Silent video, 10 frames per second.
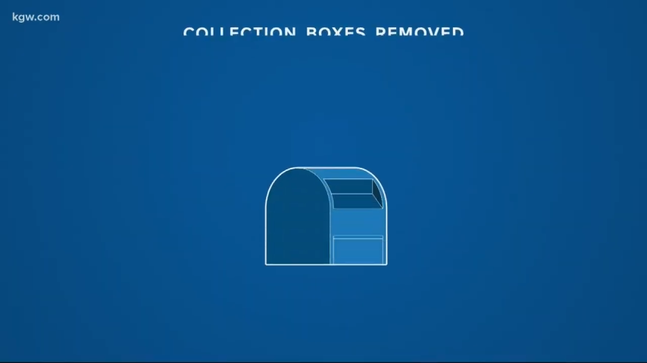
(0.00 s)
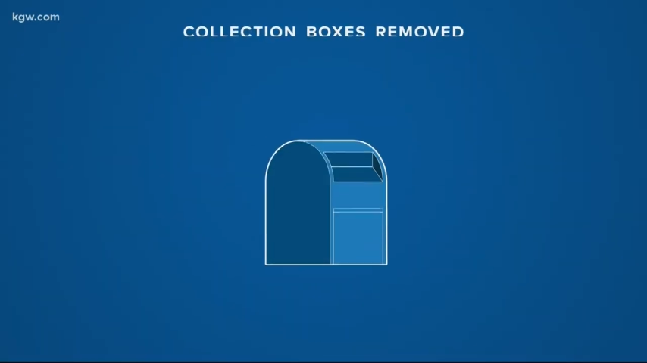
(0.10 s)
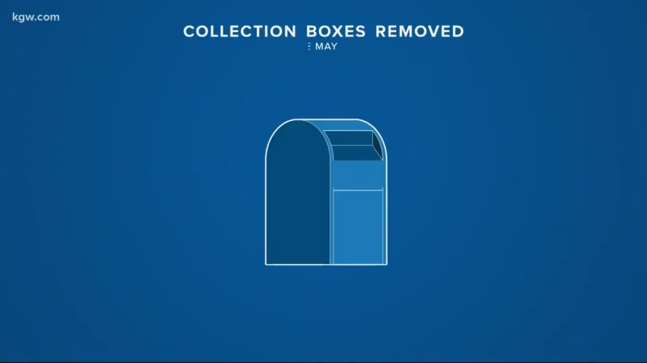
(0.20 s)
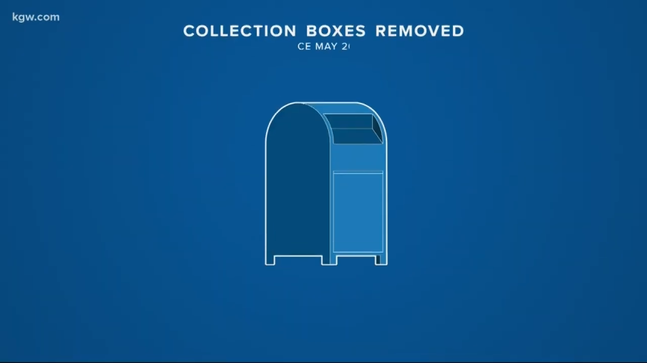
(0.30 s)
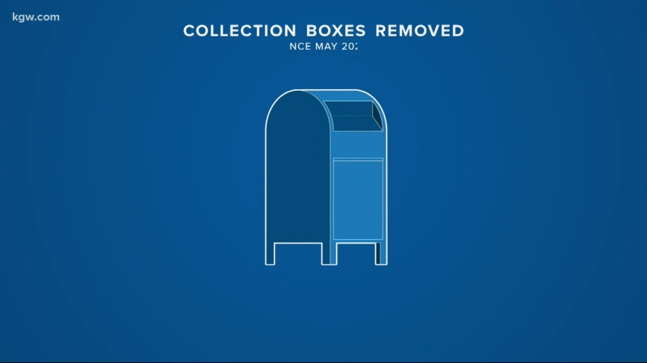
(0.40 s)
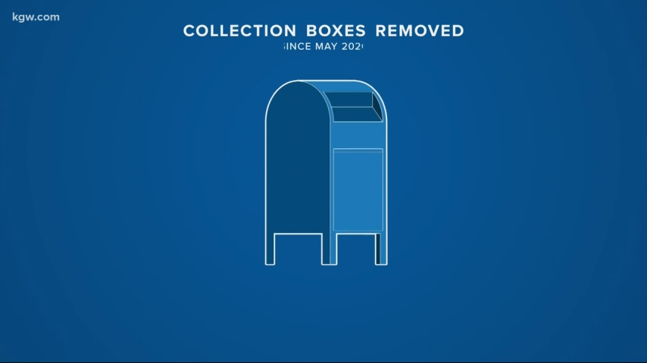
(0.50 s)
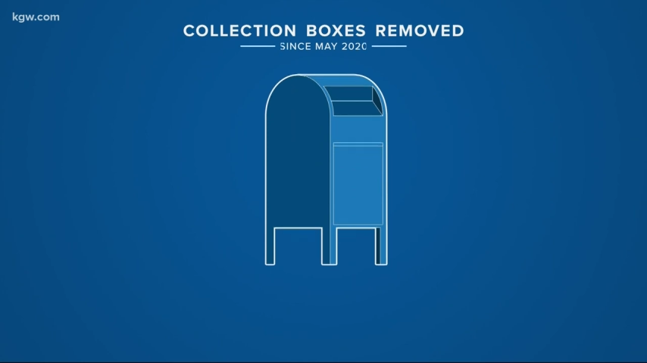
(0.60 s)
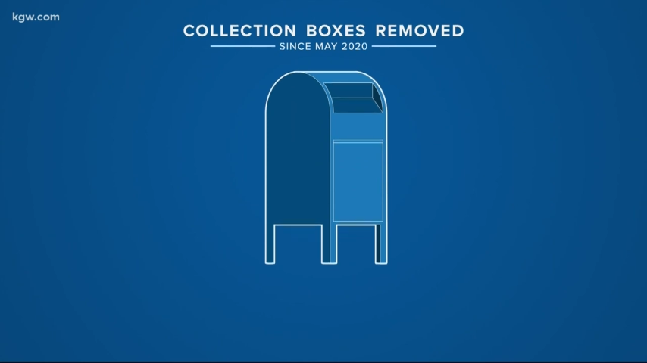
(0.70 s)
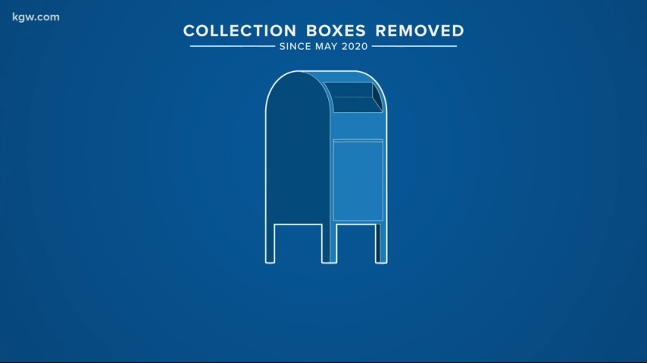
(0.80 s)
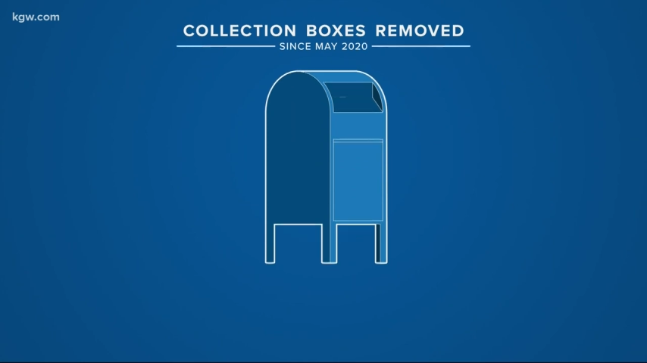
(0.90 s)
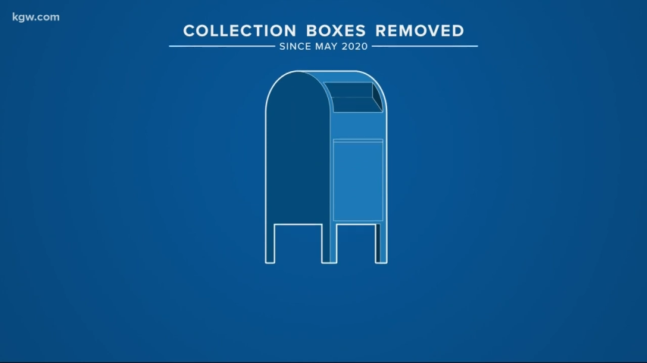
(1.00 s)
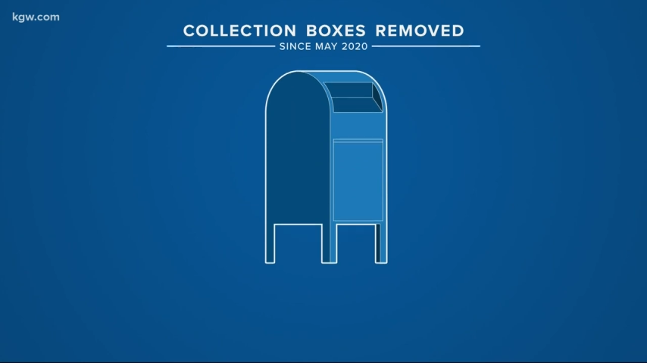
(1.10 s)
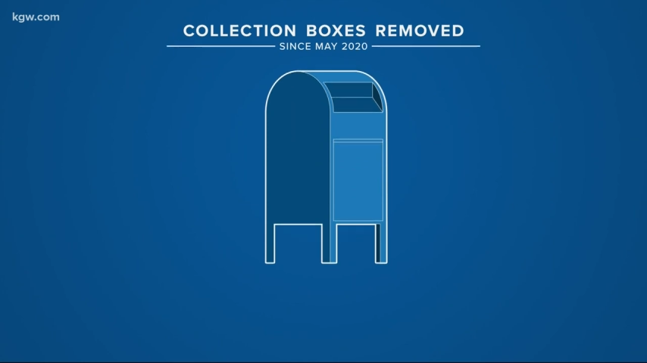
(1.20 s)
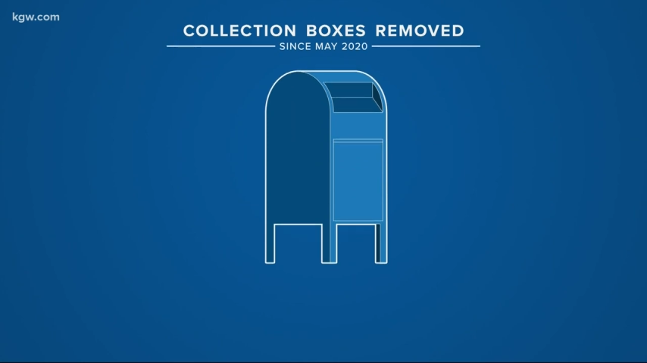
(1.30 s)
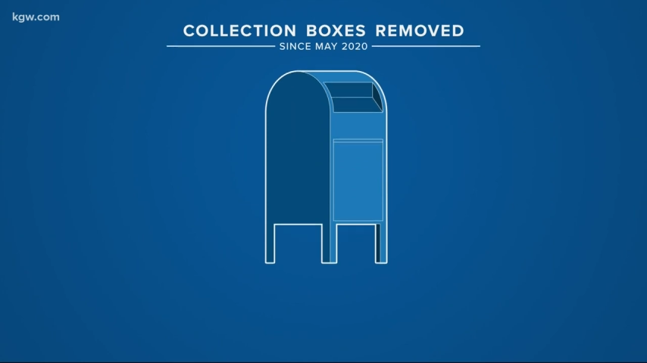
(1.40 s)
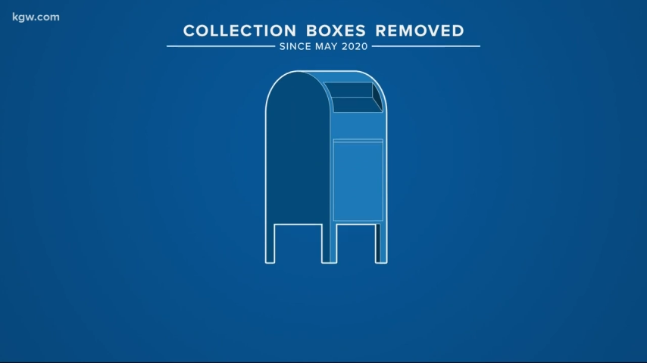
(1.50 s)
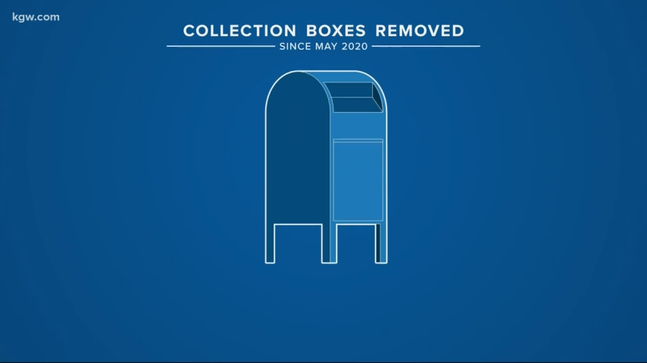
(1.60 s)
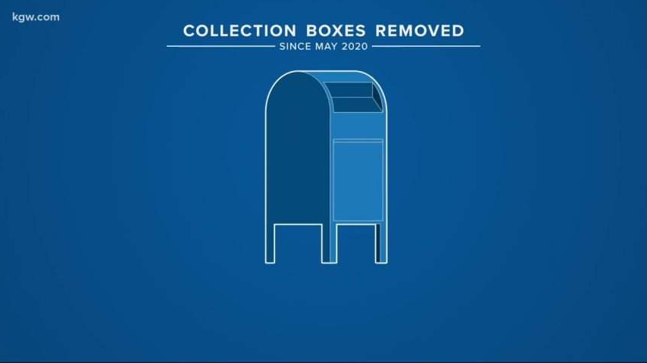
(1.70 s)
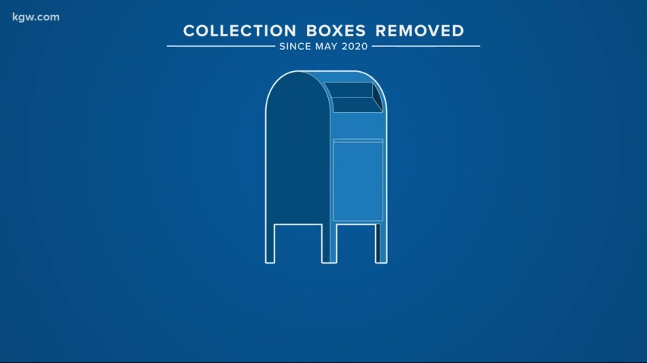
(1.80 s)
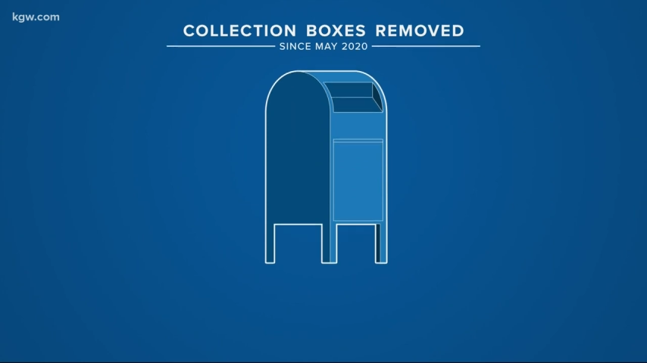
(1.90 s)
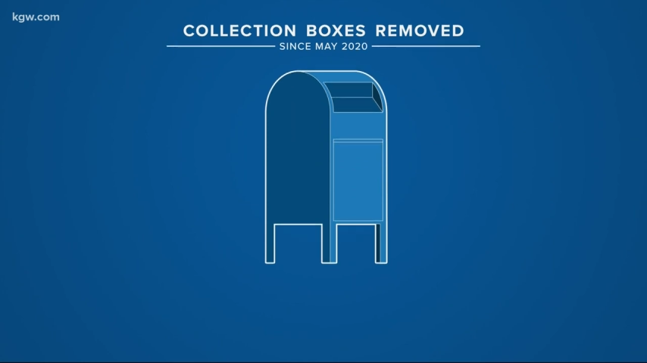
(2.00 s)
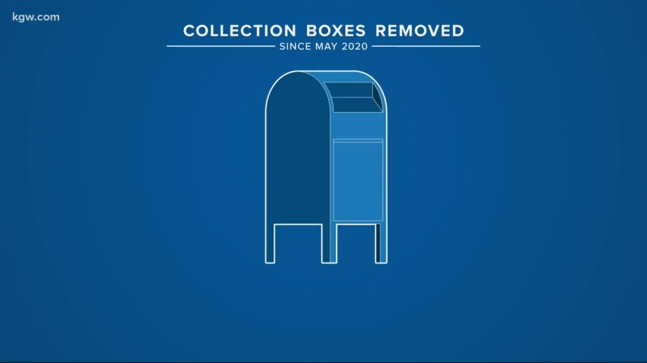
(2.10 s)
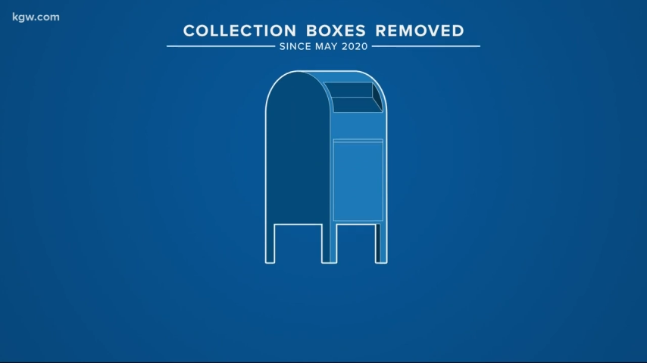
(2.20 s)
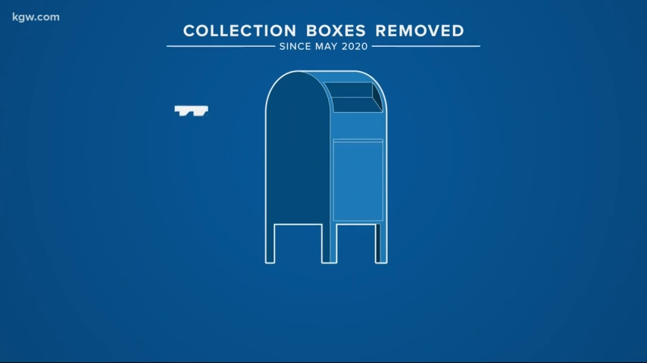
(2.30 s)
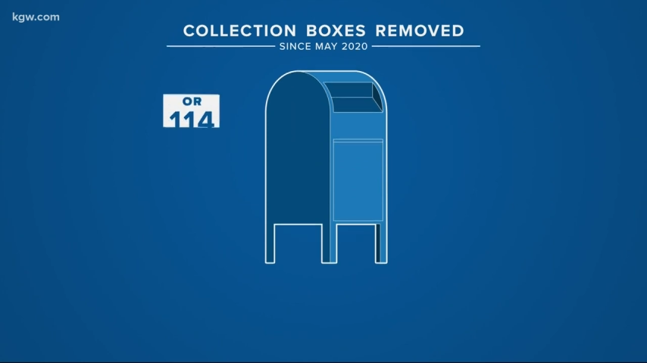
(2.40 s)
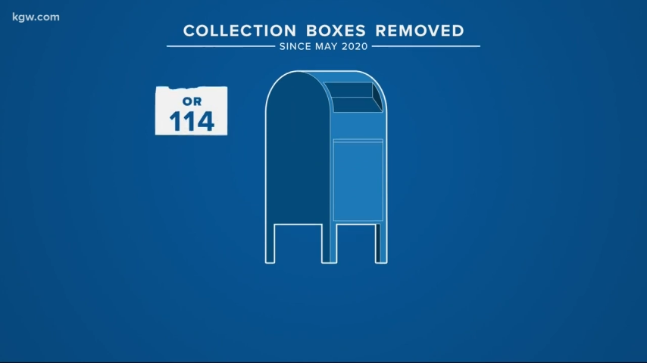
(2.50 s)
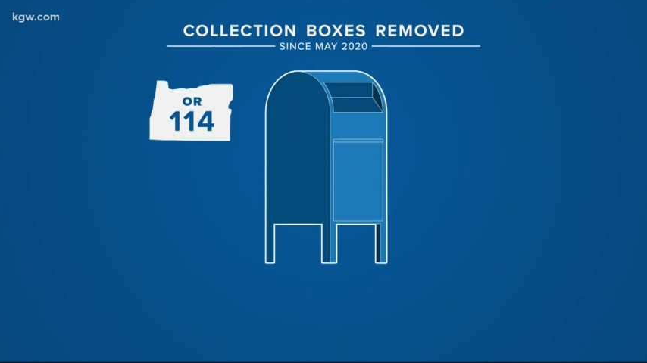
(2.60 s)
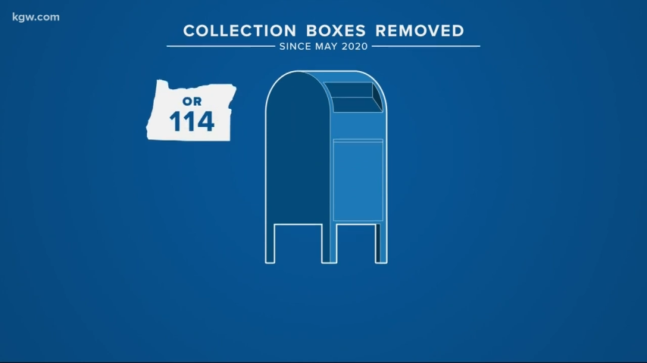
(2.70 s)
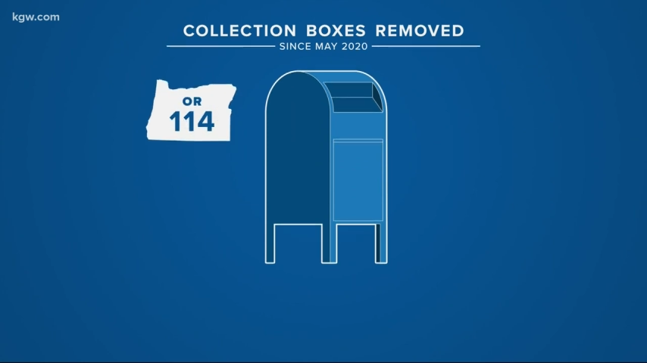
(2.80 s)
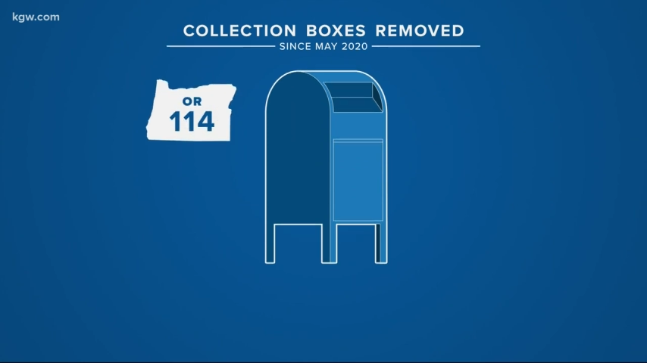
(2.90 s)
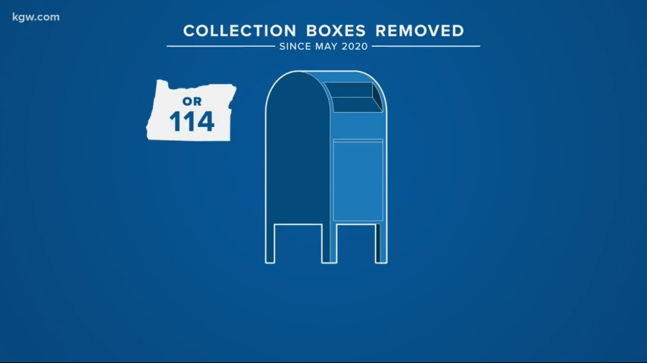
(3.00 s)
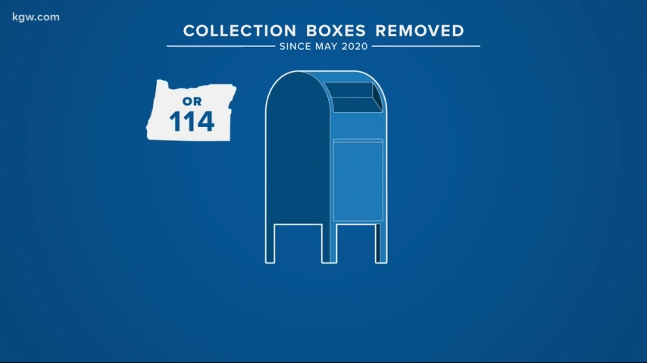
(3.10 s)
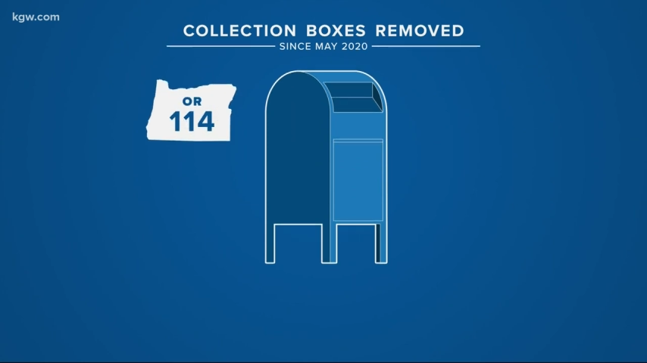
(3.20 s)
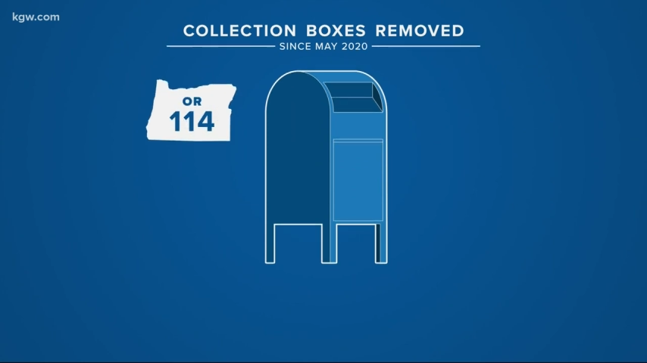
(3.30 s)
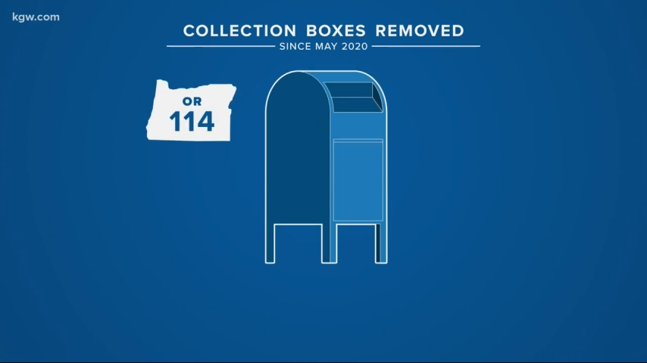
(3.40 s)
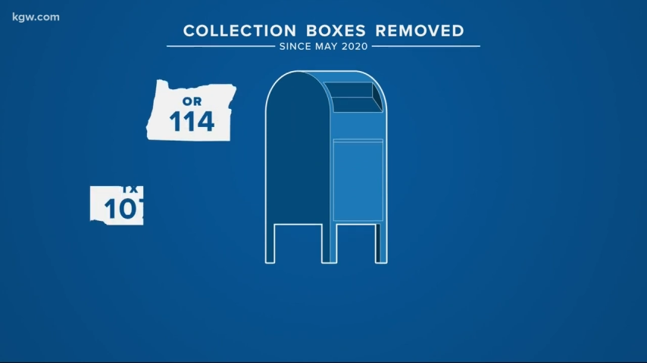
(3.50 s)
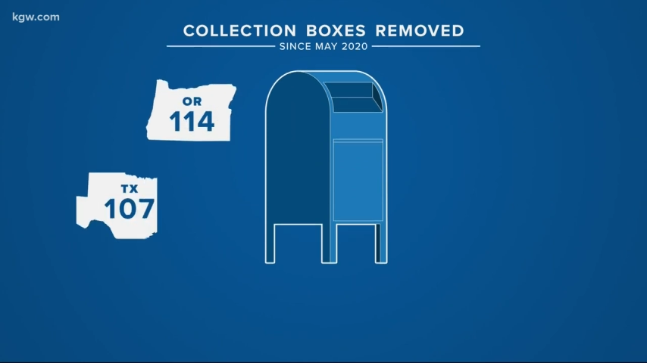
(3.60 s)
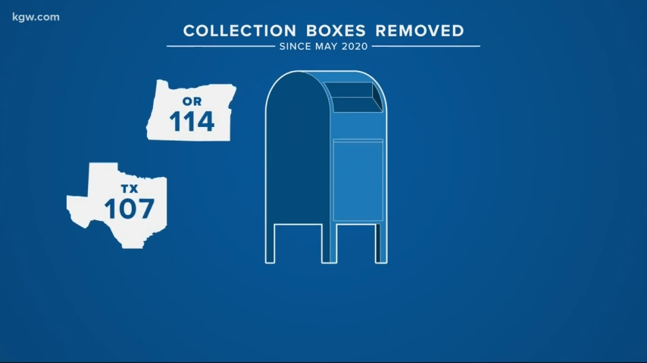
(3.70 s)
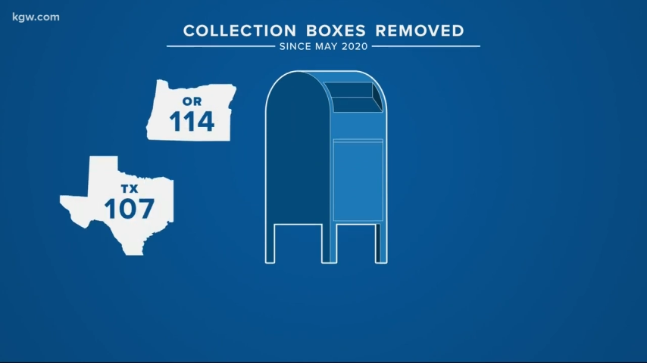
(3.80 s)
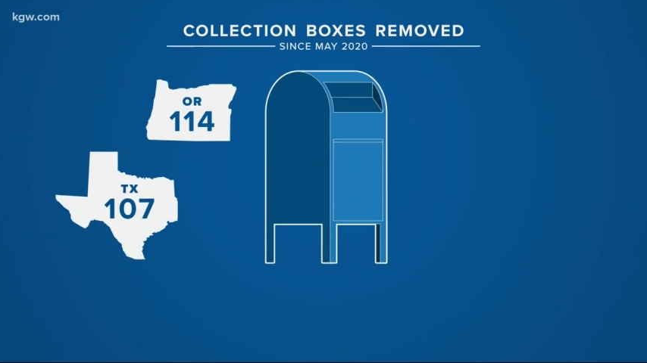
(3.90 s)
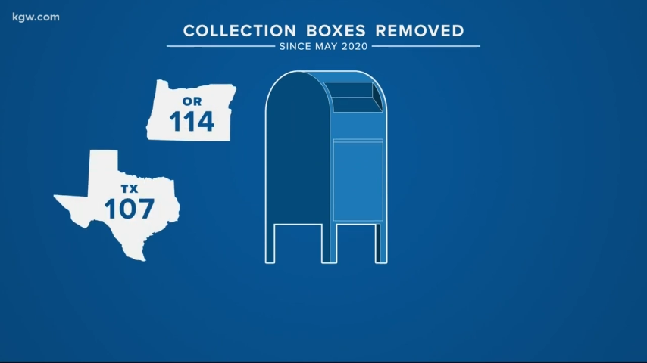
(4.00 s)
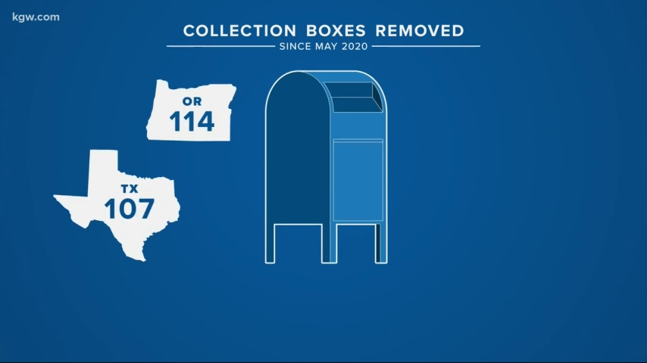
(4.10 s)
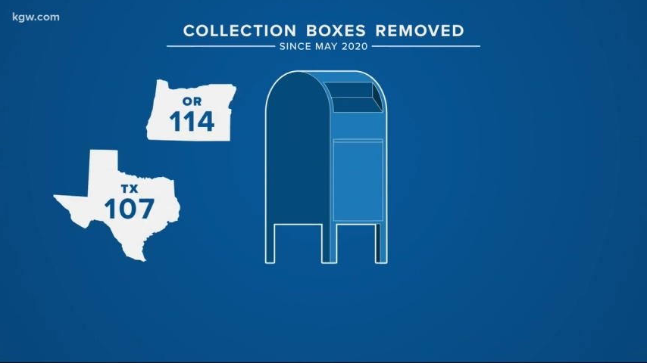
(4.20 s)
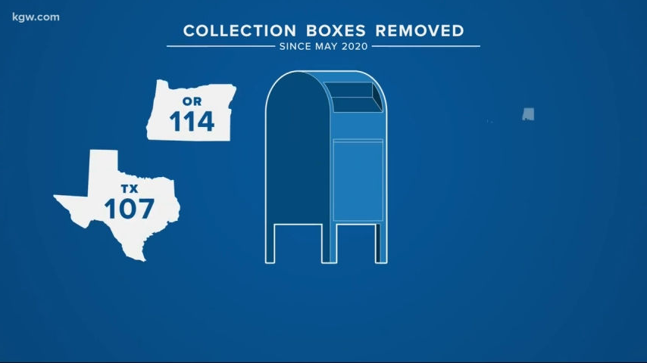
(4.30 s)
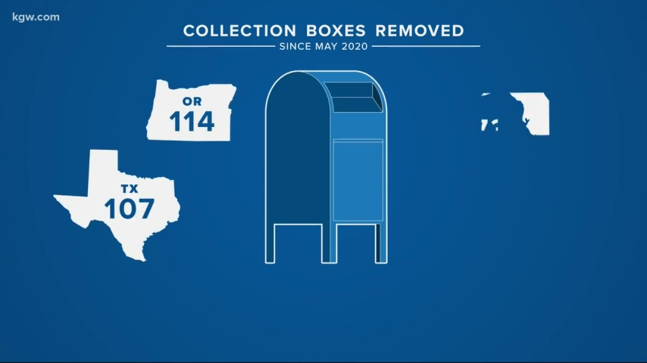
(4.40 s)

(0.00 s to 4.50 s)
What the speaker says: No face is visible, so there are no lips to read.